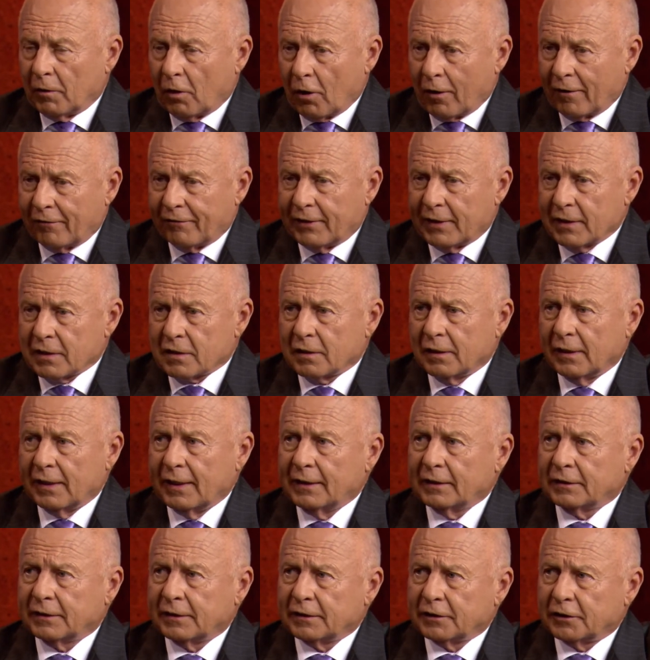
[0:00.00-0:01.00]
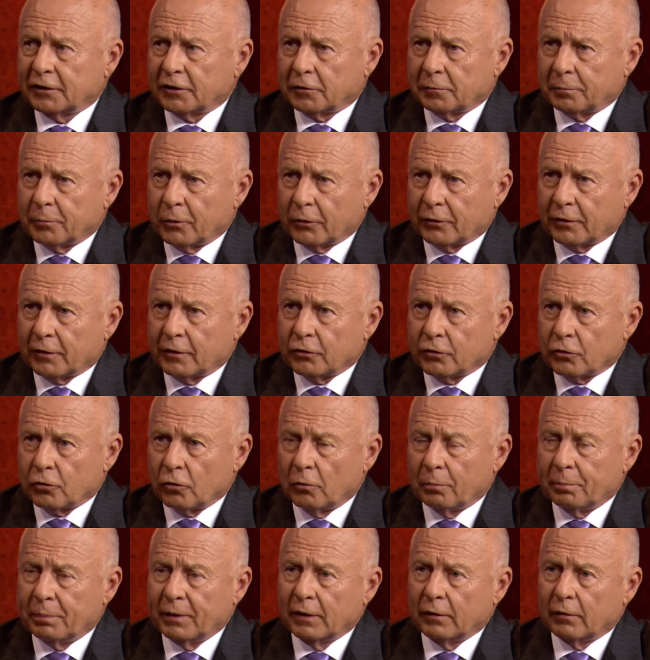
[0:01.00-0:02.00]
Obviously, since it's a birth
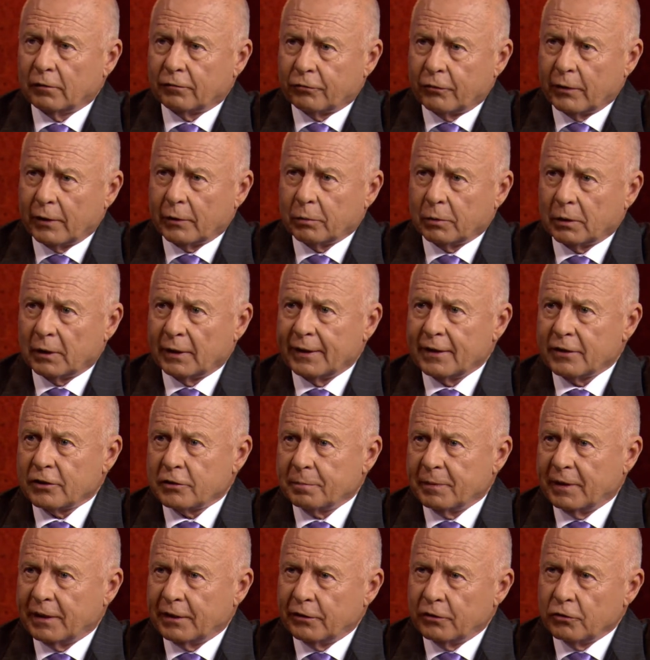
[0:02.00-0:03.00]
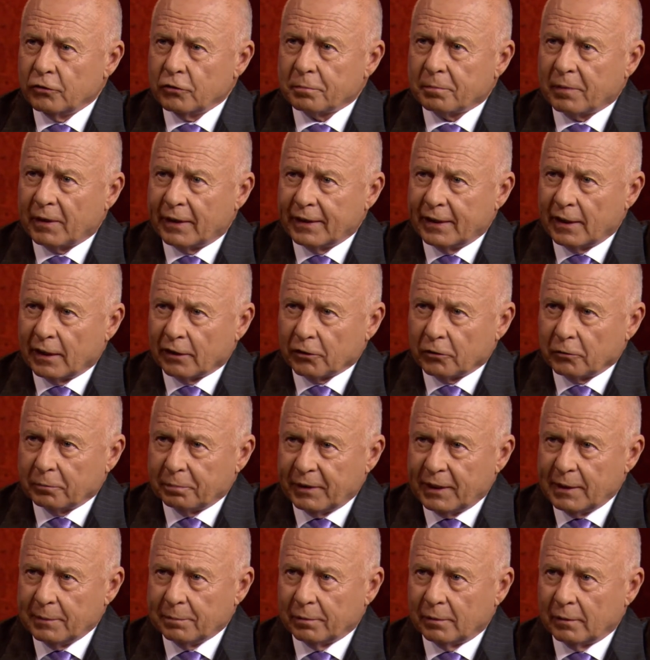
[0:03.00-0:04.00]
control pill, frequently it's being used by younger
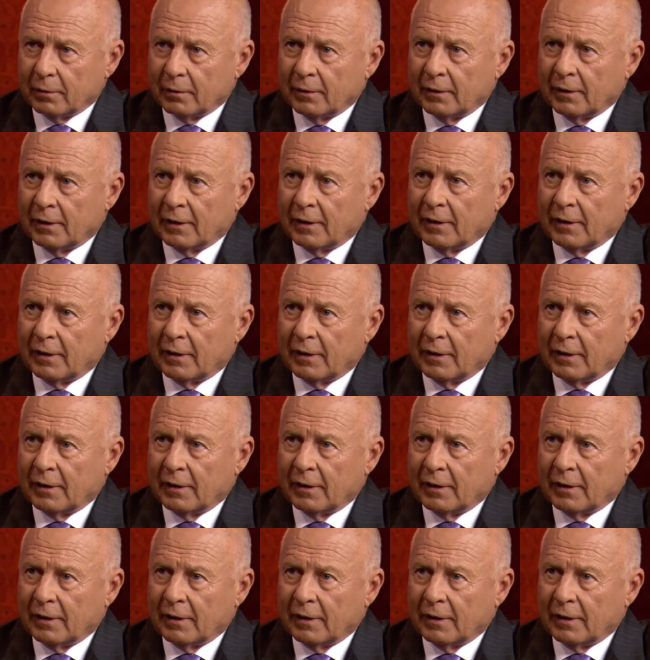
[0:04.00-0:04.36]
people.